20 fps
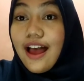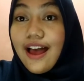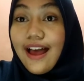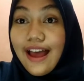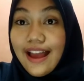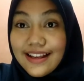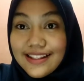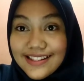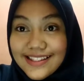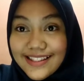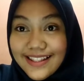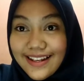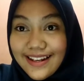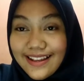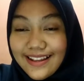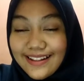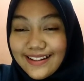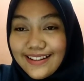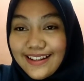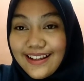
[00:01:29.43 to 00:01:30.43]

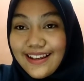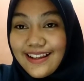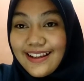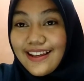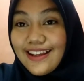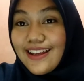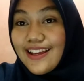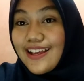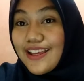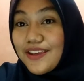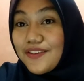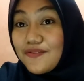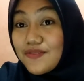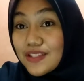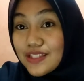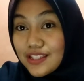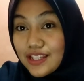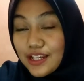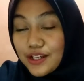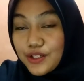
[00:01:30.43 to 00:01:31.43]
Excellent.
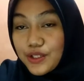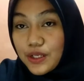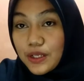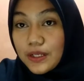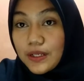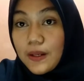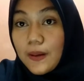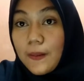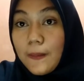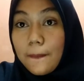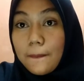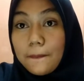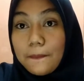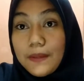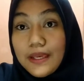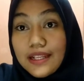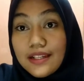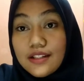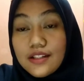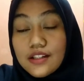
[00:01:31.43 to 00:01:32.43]
Invitation
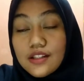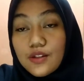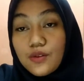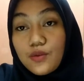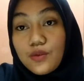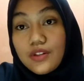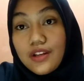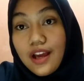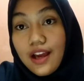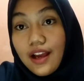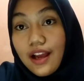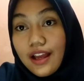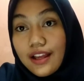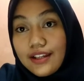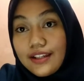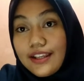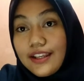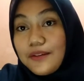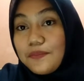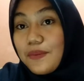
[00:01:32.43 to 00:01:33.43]
means undangan
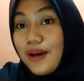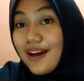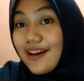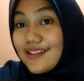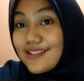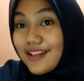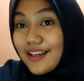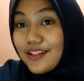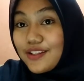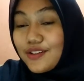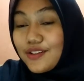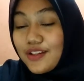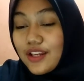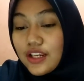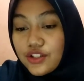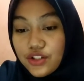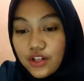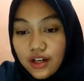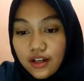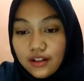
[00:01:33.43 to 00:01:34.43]
in Bahasa
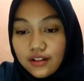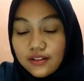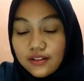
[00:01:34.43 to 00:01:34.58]
Indonesia.